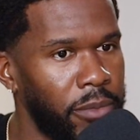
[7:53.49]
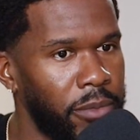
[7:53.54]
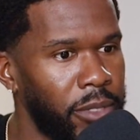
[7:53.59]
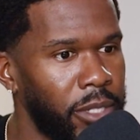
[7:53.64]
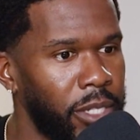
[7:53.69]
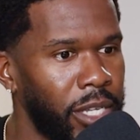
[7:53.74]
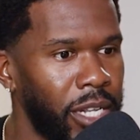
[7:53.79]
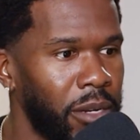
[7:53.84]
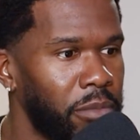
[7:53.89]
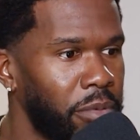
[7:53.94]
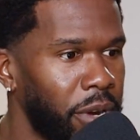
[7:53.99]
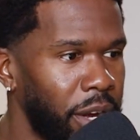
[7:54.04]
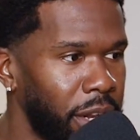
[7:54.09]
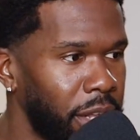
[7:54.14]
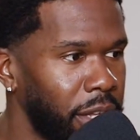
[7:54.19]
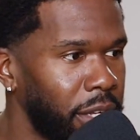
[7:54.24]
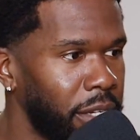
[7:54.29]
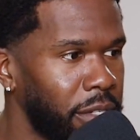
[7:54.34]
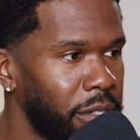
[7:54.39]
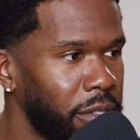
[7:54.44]

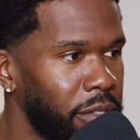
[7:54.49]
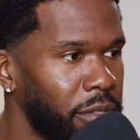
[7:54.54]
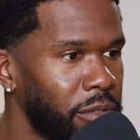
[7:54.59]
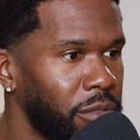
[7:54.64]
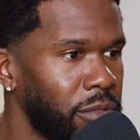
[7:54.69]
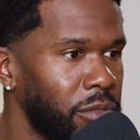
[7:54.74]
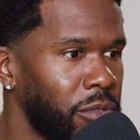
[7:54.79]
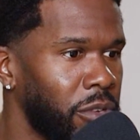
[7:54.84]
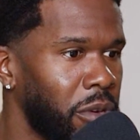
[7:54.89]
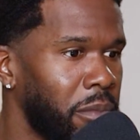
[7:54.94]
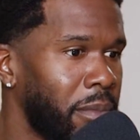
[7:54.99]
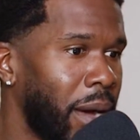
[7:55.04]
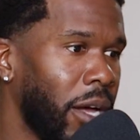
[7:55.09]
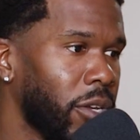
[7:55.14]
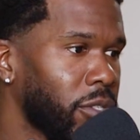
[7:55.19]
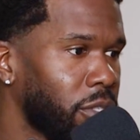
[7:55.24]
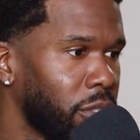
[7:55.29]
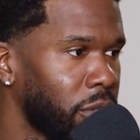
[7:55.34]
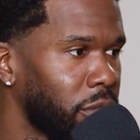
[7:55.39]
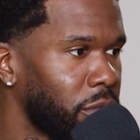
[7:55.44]
celebrating,
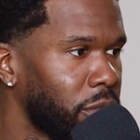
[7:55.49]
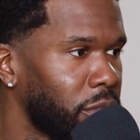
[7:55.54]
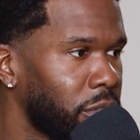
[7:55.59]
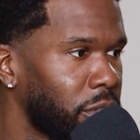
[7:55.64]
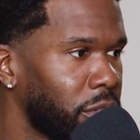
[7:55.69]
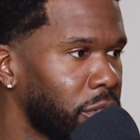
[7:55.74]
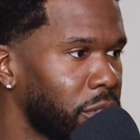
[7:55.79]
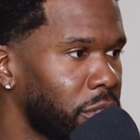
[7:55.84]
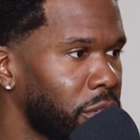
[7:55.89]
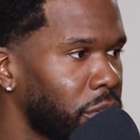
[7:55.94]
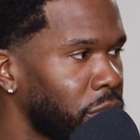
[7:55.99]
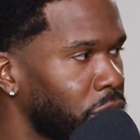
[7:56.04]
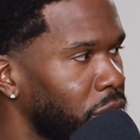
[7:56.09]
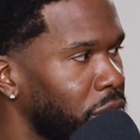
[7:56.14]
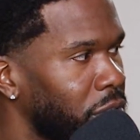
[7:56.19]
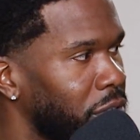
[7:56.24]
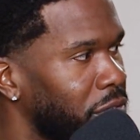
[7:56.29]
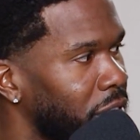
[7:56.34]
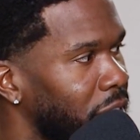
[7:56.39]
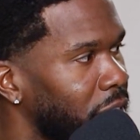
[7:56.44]
milestones or
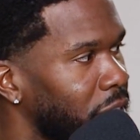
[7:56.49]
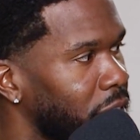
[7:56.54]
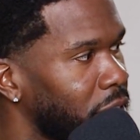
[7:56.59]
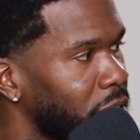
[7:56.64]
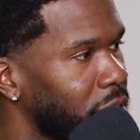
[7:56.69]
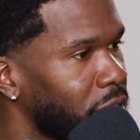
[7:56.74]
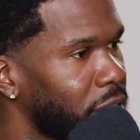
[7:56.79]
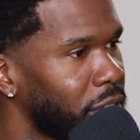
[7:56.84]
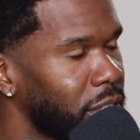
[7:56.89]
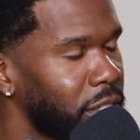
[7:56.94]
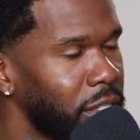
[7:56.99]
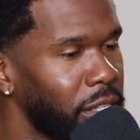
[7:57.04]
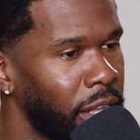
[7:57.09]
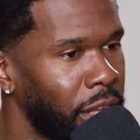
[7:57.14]
certain events.